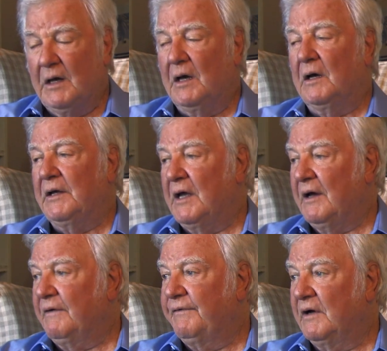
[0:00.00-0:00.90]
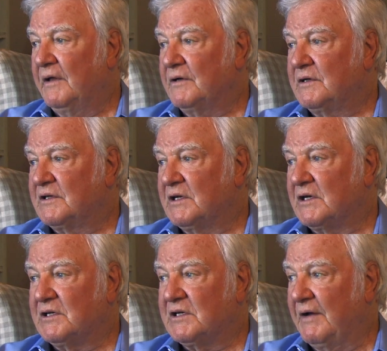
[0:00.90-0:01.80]
Oh, yeah, for another
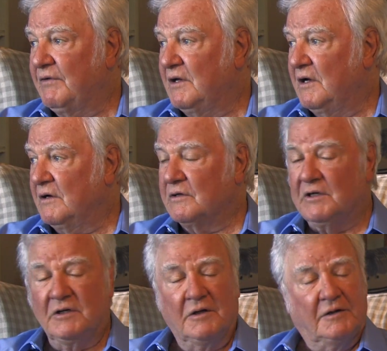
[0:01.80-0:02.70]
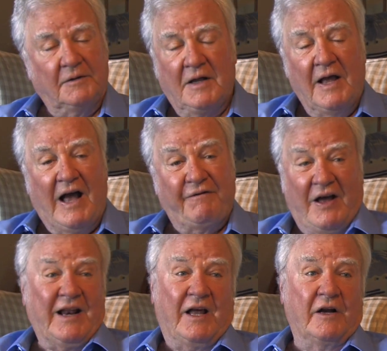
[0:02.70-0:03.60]
6-7 years. I
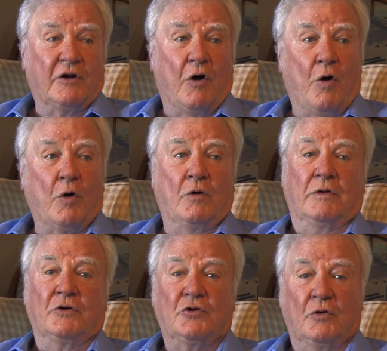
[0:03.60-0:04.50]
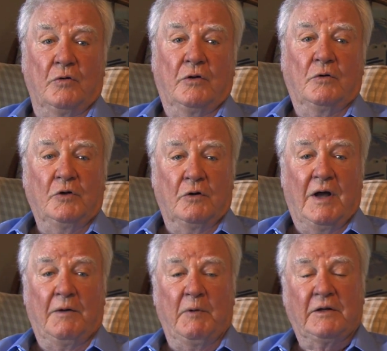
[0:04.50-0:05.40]
finally got a dog on the show, though.
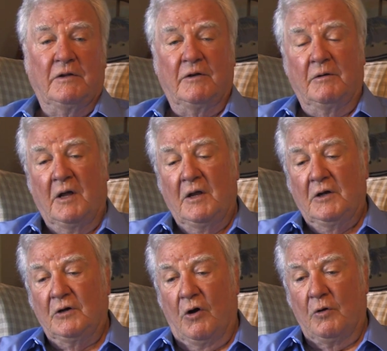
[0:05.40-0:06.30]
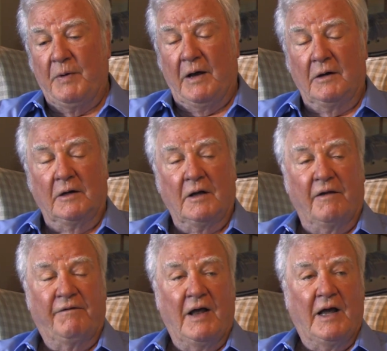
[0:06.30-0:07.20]
I went to the dog pound and
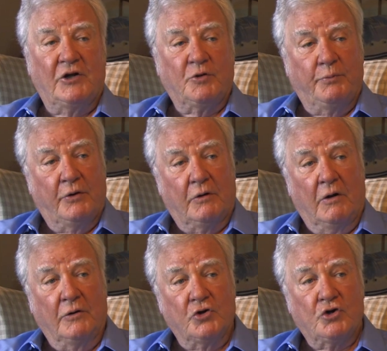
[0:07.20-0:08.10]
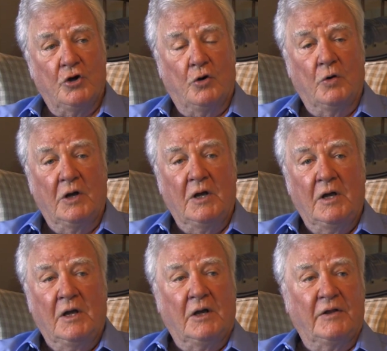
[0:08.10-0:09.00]
got Flash and put her on the show.
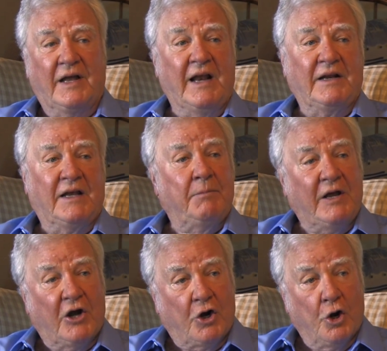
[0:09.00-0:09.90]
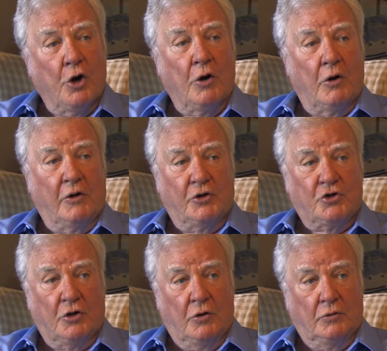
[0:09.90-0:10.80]
They didn't give me a girl on the
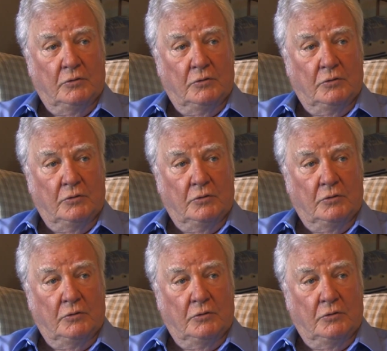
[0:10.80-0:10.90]
show.